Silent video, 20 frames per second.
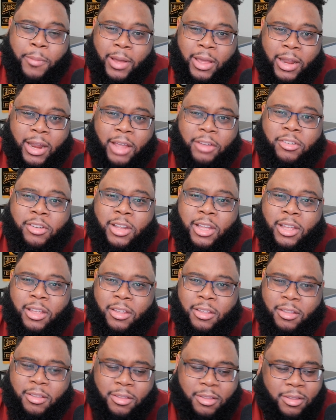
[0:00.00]
I can actually
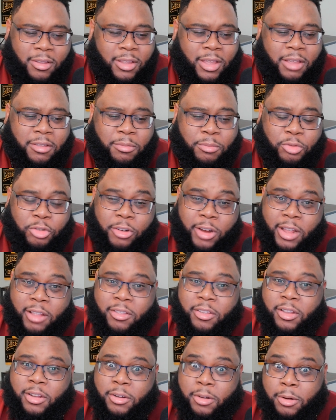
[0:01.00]
get some
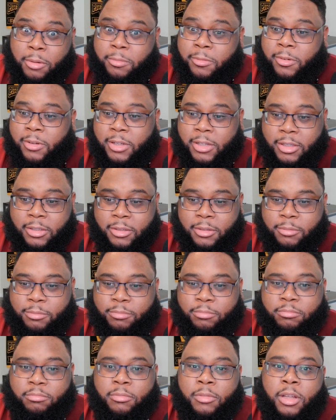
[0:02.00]
trades in, hopefully.
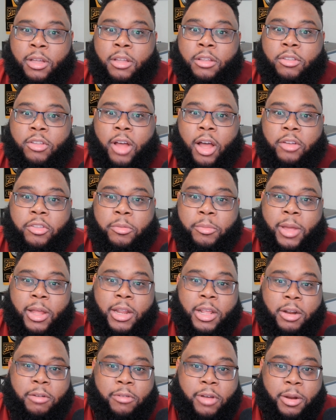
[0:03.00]
Talk to me. I
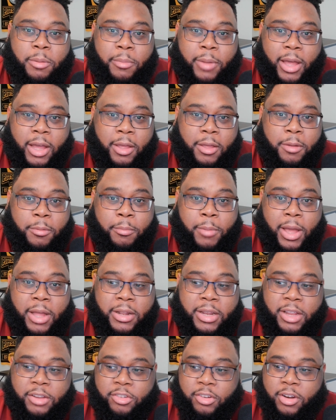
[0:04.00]
need a running back by
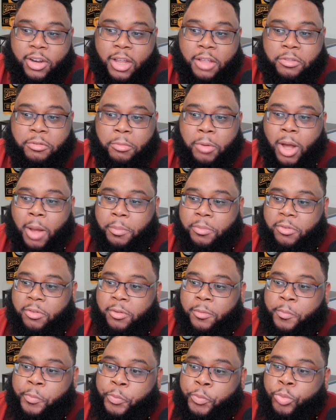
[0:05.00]
addition, not swaps.
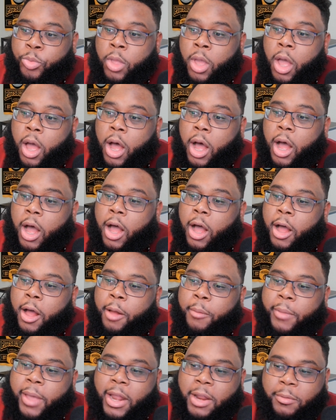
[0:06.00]

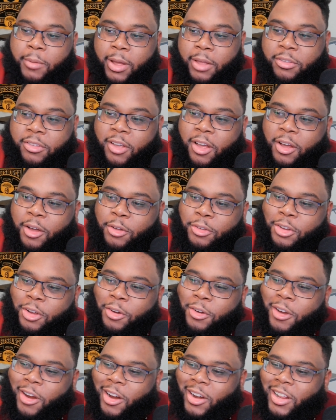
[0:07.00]
Anyway, so
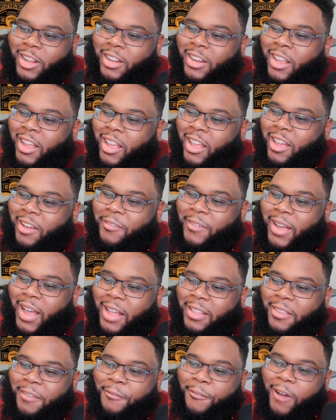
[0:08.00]
Joe Kernan. We
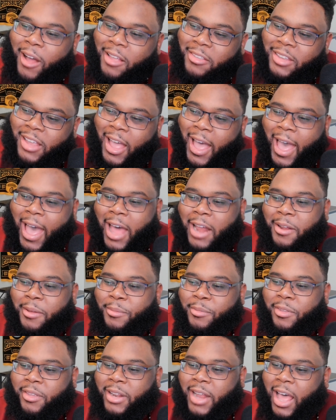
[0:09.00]
got Devonta
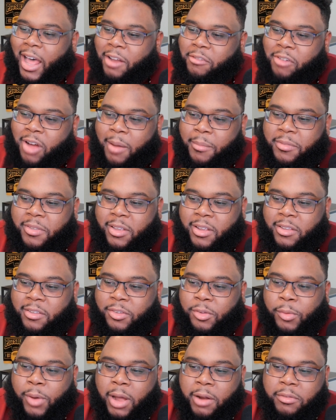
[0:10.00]
Adams and Allen Robinson
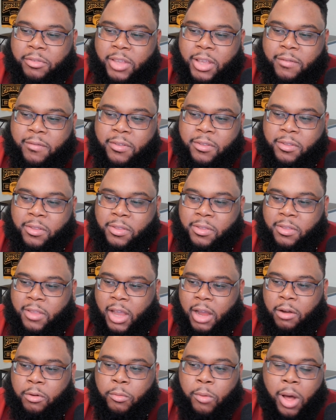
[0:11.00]
as the wide receivers and
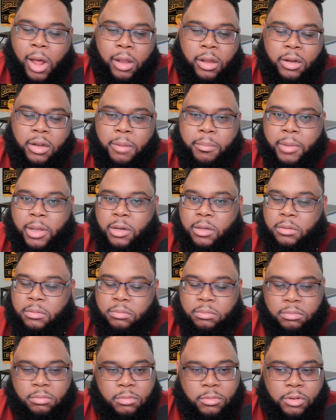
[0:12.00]
Darren Waller in the middle.
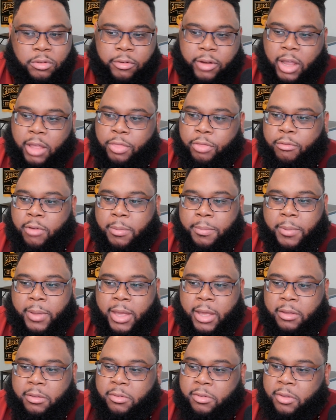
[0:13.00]
Great 3
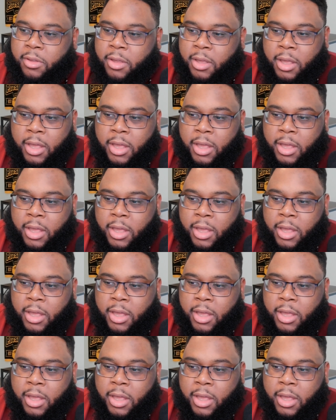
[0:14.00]
picks.